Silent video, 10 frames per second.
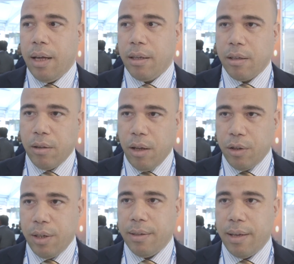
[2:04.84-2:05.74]
The
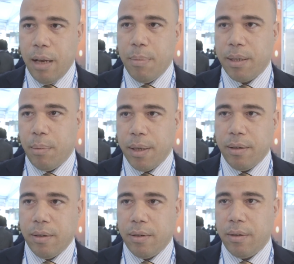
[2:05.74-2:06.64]
technology is helping the
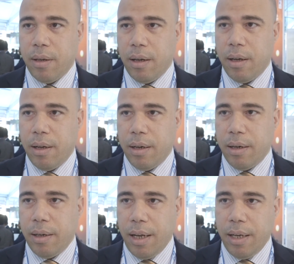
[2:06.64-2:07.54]
business
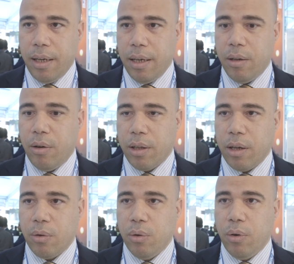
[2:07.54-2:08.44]
really in
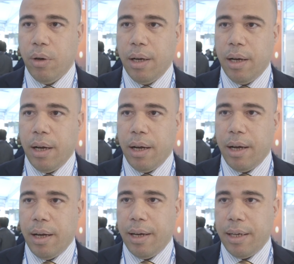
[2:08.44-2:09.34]
order to
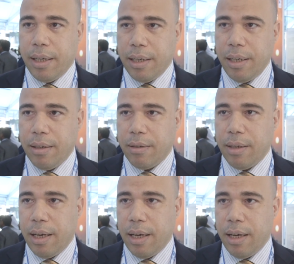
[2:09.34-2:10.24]
increase
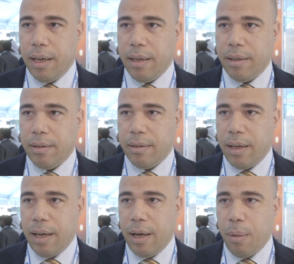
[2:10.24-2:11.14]

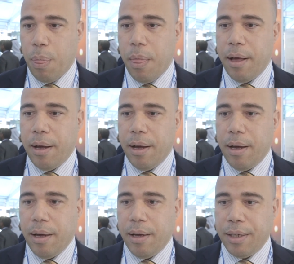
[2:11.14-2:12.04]
the
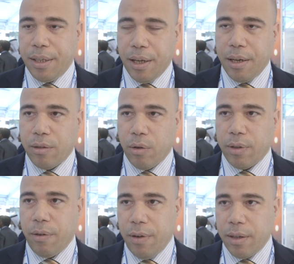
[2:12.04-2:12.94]
returns of
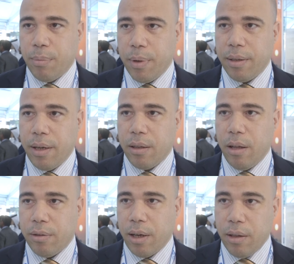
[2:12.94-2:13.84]
the investment.
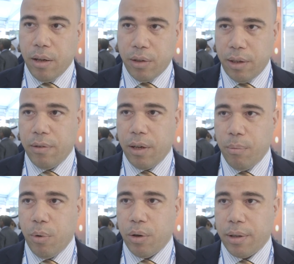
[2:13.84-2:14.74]
Technology is very
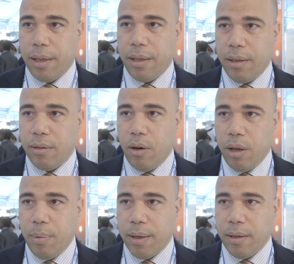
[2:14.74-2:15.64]
important in the
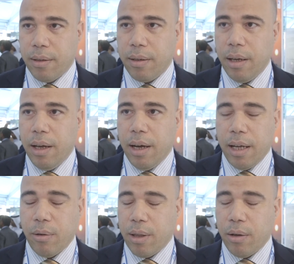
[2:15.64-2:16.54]
oil business,
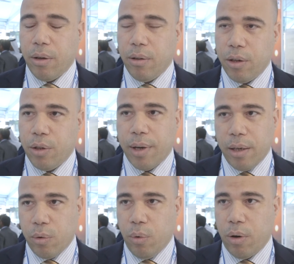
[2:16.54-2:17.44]
and without technology we
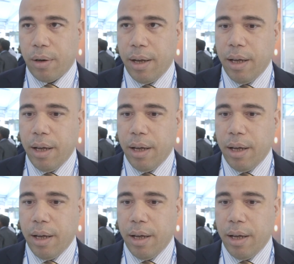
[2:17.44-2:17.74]
cannot work.